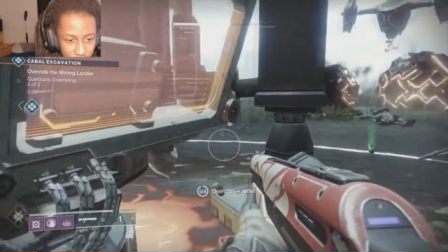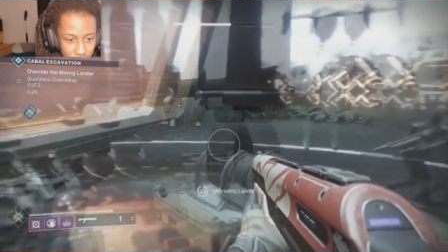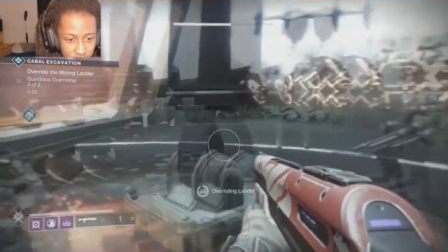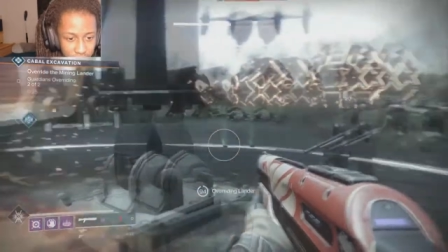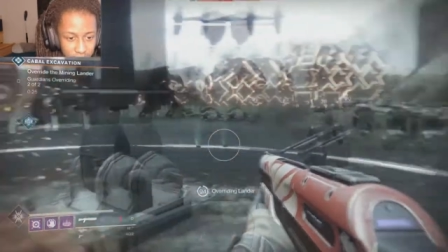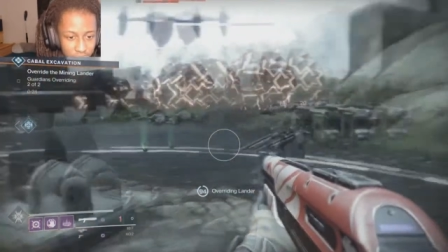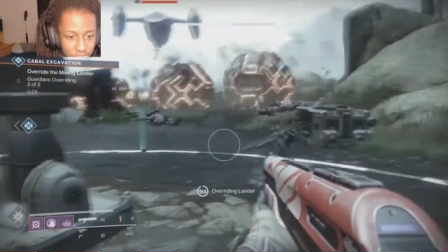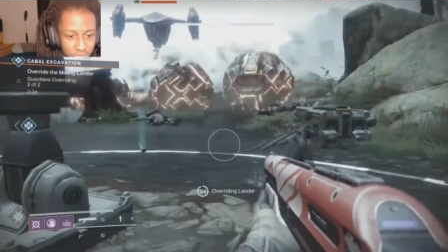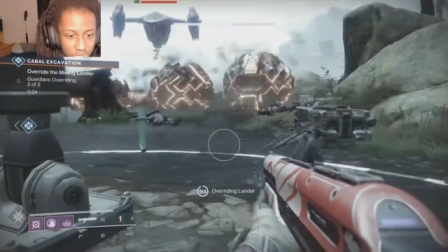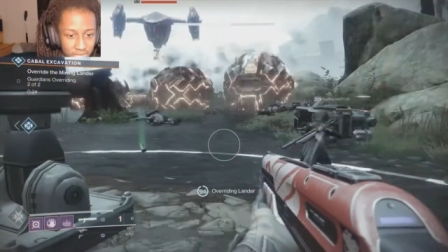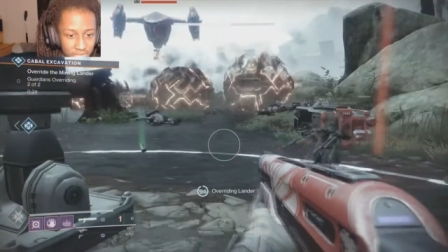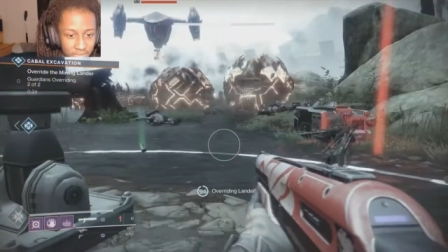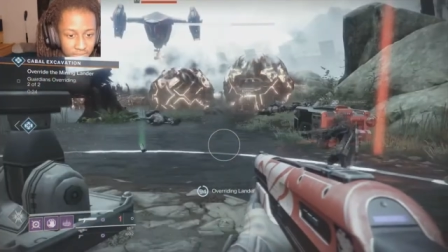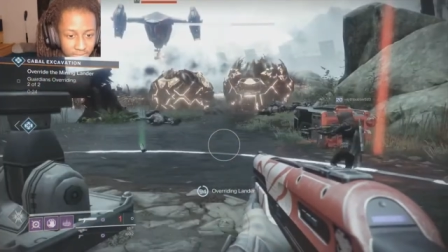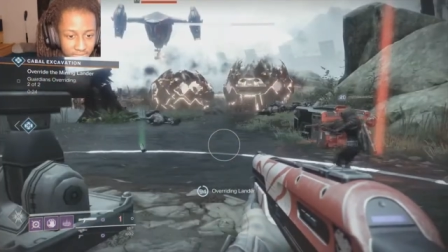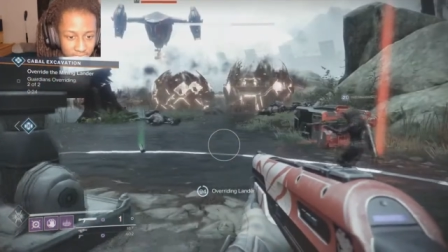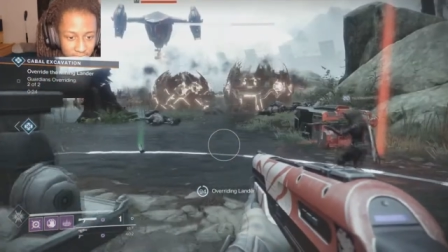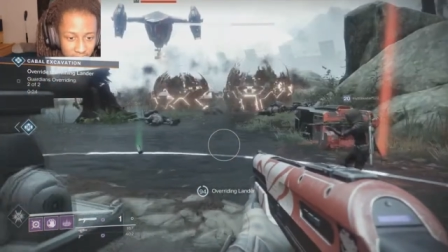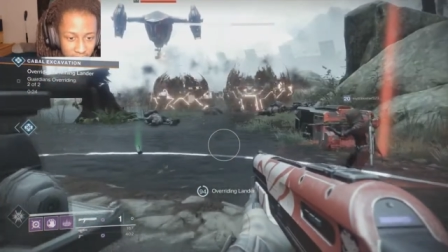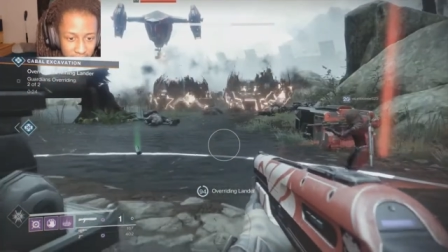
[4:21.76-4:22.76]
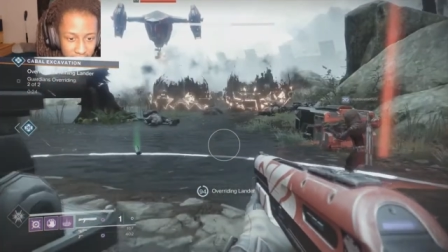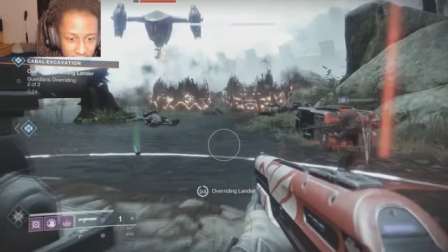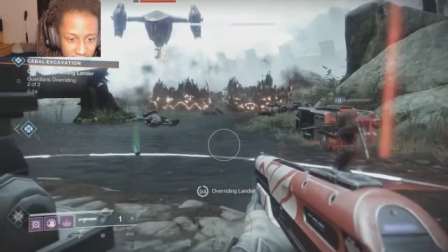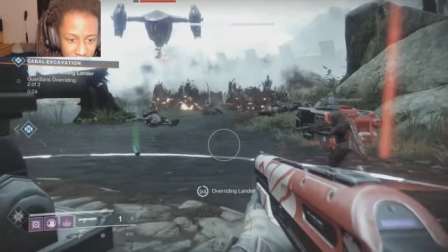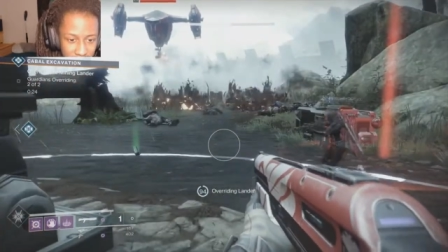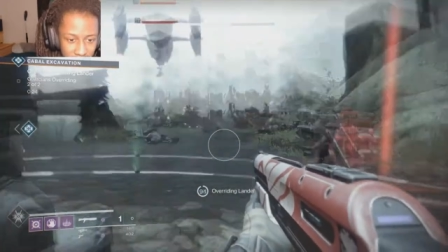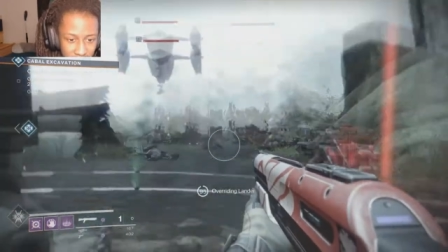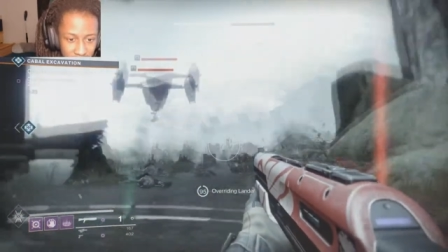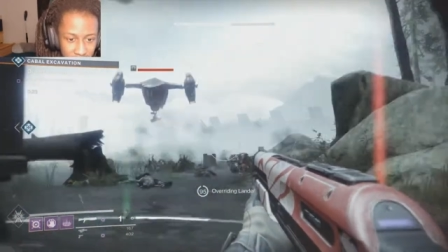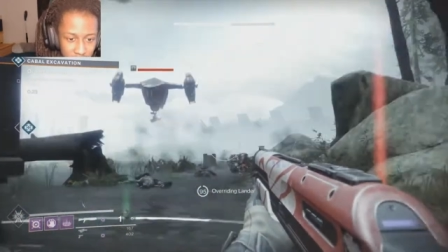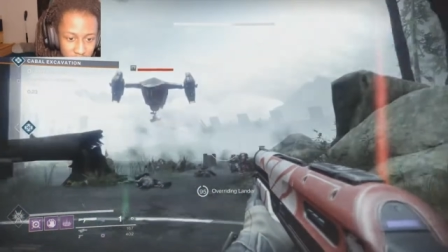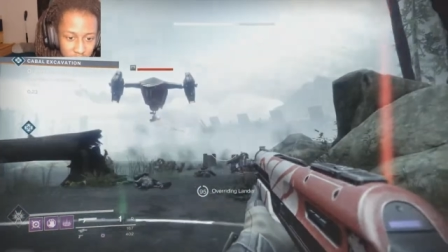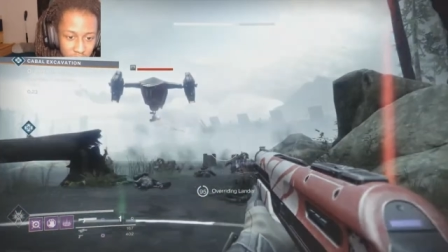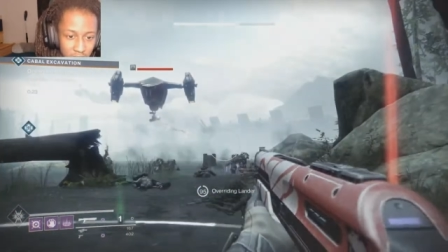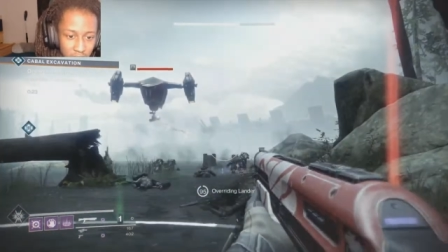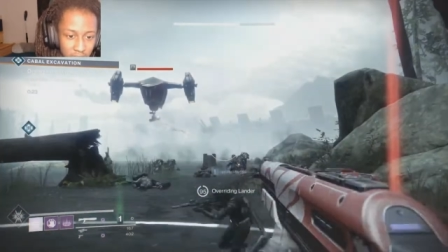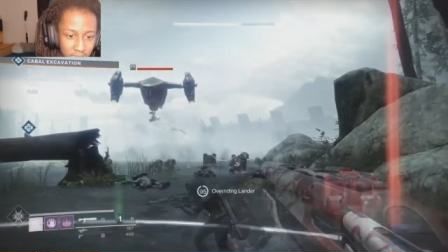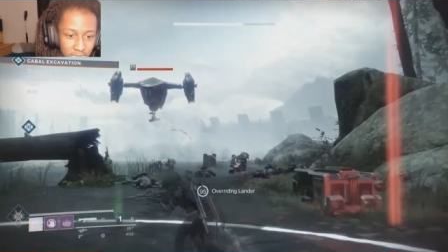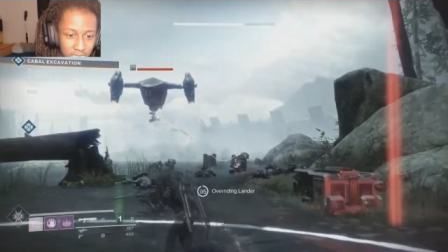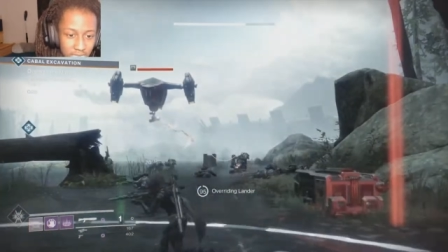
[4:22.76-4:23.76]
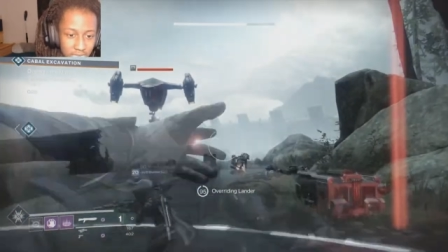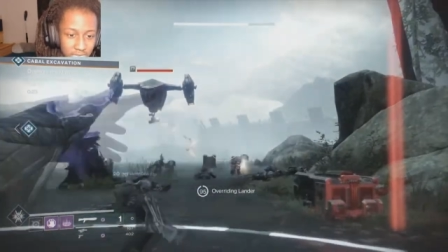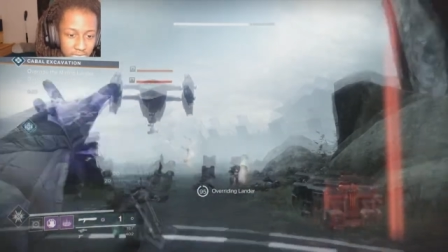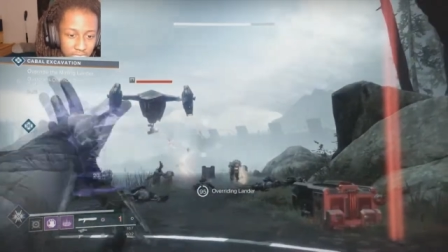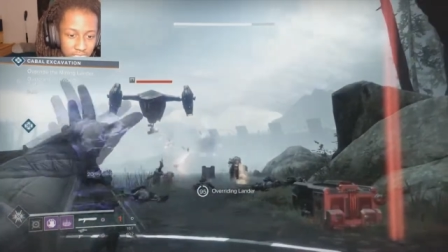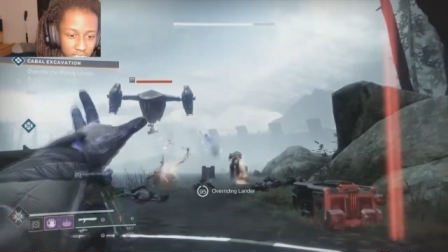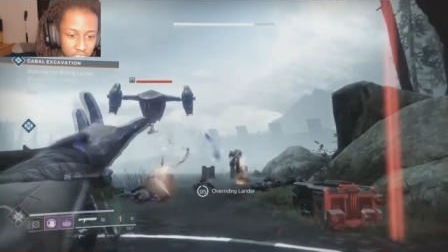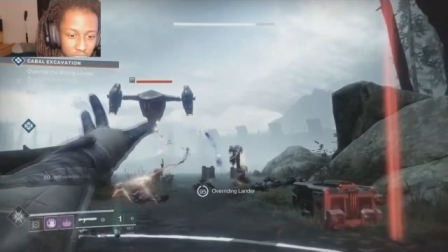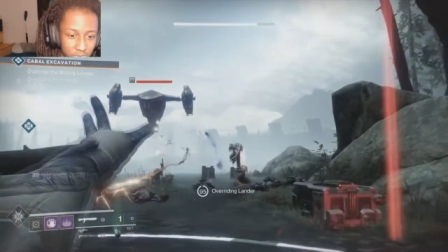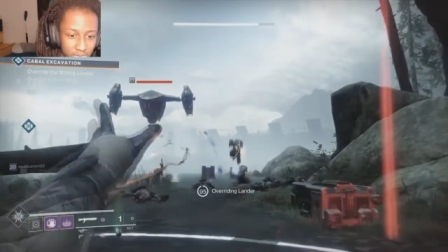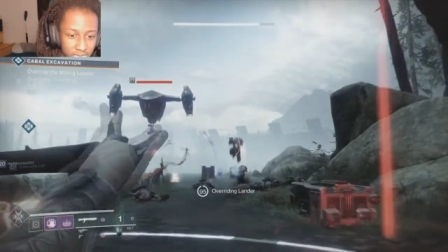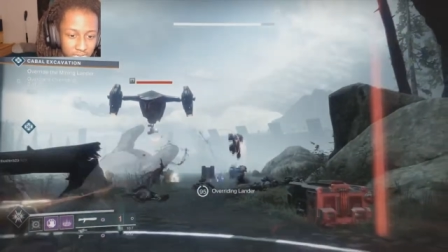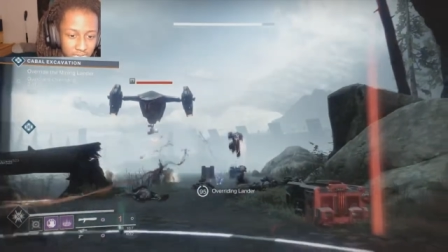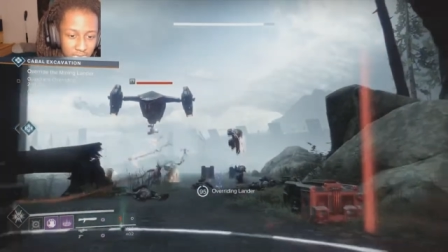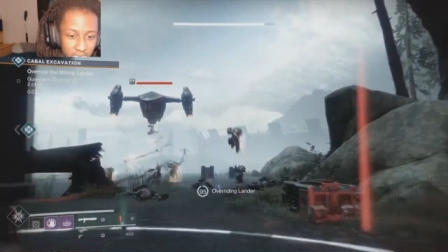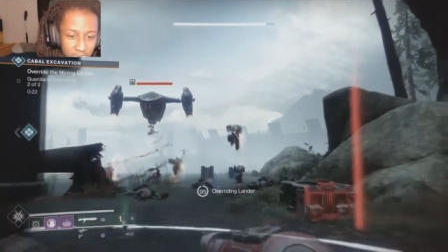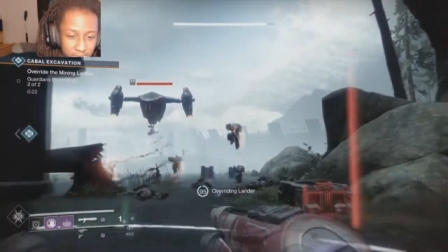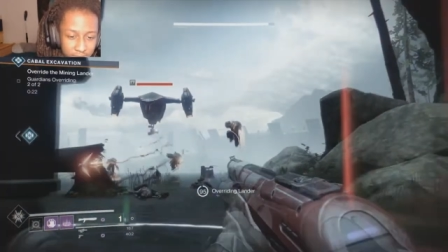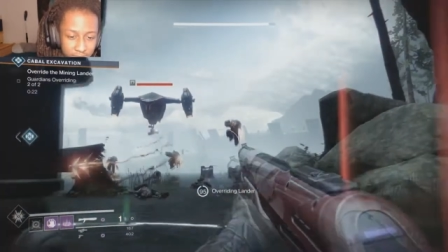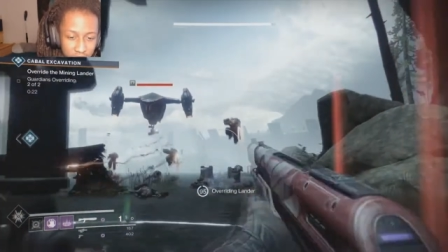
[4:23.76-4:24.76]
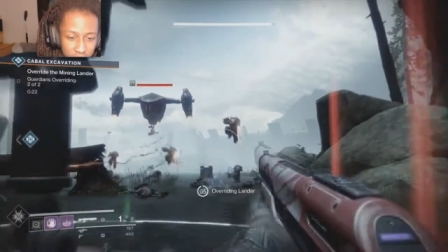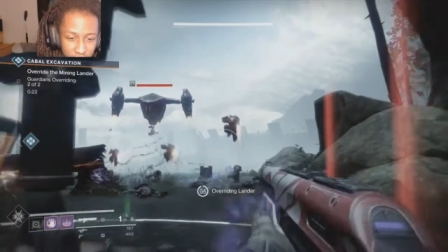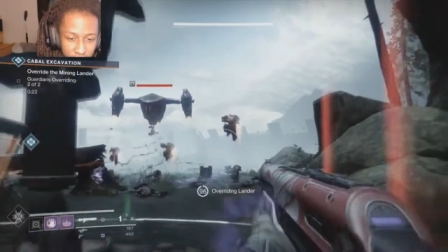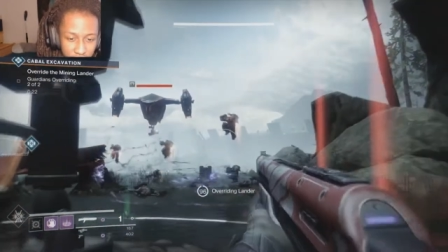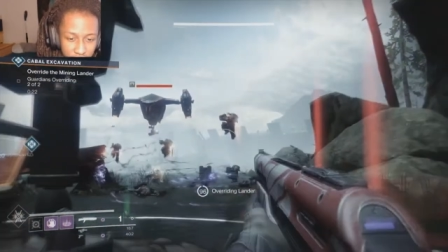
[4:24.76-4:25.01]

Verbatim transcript: perks, you have Igniting Touch, strike an enemy to